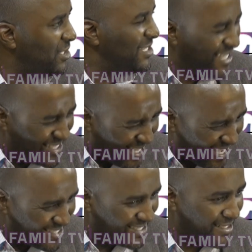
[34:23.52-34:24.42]
they
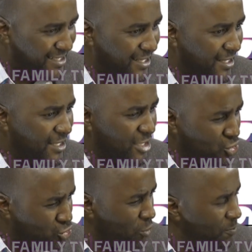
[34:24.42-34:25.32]
just ask,
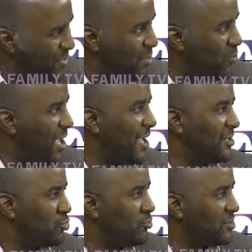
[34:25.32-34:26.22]
show me where I
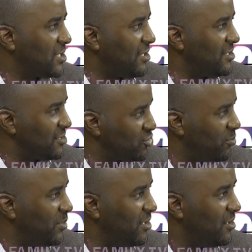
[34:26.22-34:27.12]
should sign. Just
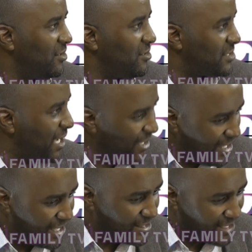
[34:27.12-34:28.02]
show me. Sign
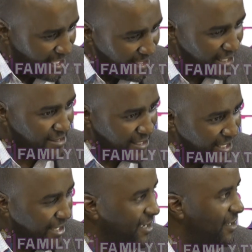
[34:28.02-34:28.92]
here, sign here, sign here.